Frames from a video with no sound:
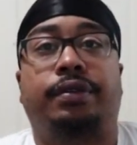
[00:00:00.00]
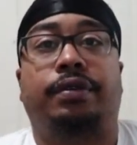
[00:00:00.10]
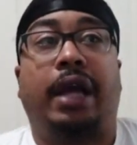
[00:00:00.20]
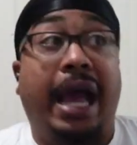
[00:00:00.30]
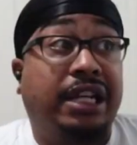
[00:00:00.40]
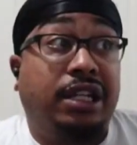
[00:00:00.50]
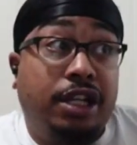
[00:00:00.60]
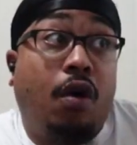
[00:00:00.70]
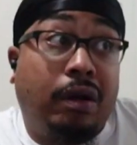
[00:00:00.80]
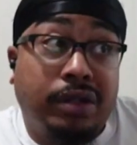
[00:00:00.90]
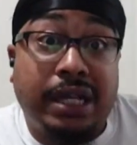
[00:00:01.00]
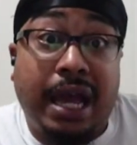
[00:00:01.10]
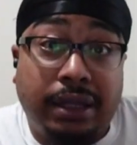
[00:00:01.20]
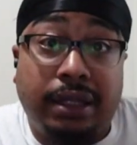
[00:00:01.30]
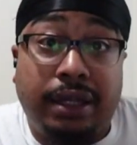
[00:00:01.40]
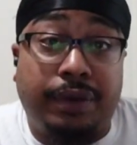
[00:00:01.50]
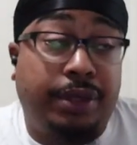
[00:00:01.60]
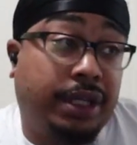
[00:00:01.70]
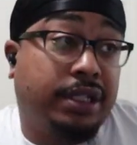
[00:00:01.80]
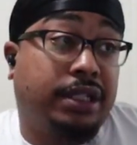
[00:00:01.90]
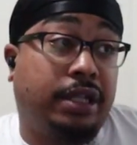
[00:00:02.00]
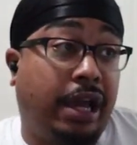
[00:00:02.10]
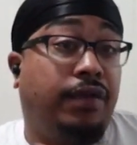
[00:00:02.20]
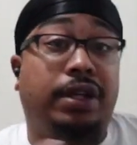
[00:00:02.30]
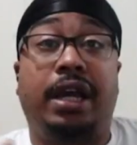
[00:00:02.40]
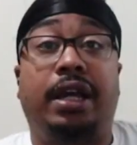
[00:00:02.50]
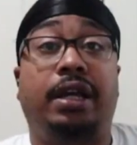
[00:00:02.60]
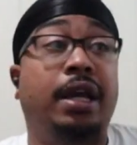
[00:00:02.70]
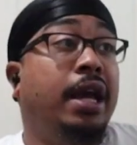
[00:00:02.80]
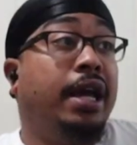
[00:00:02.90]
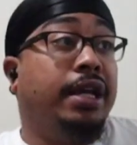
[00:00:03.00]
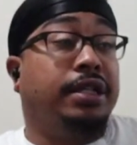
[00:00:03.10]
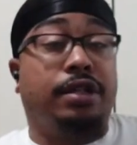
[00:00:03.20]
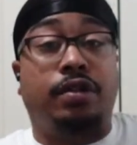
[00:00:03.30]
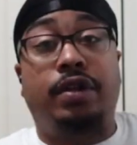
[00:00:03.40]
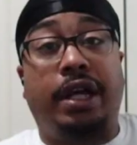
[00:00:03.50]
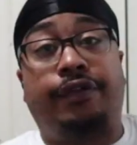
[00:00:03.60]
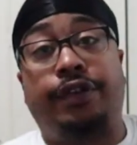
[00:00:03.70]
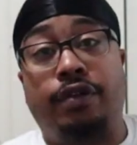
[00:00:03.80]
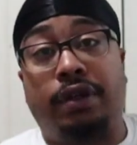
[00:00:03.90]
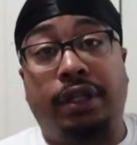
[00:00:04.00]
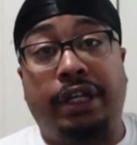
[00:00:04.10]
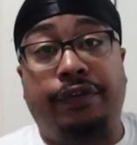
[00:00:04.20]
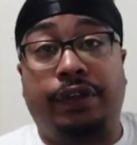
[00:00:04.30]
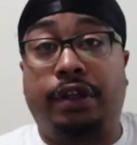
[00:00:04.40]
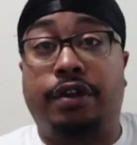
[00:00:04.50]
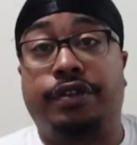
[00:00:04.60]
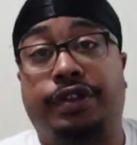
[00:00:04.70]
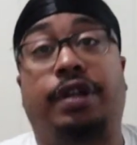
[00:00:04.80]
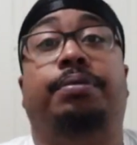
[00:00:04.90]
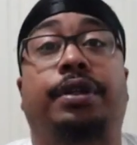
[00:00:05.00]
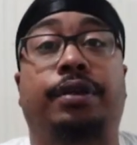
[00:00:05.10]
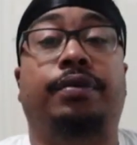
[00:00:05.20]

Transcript: Actually go outside and live it, because every day is a new day for you to live and learn something new.